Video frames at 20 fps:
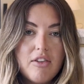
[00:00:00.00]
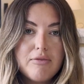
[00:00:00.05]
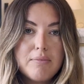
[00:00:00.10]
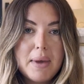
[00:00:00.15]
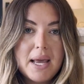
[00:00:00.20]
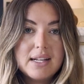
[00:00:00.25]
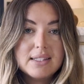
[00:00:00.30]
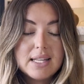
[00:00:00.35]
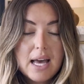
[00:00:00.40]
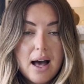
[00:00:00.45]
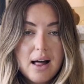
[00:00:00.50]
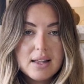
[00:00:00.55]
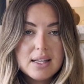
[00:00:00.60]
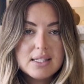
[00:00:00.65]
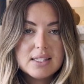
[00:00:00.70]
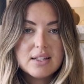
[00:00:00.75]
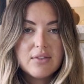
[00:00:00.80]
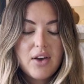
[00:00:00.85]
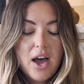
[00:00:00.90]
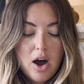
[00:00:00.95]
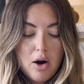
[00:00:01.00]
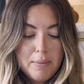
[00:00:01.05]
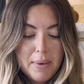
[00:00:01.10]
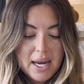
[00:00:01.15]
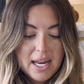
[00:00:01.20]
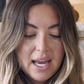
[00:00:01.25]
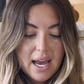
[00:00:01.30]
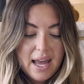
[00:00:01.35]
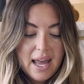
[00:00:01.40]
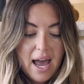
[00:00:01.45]
make tallies of how
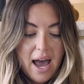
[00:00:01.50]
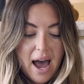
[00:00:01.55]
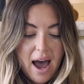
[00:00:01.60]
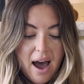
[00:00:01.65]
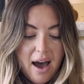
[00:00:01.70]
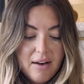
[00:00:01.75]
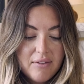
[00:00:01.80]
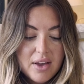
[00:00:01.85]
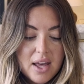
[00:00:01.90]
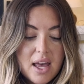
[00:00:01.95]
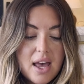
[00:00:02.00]
many I have,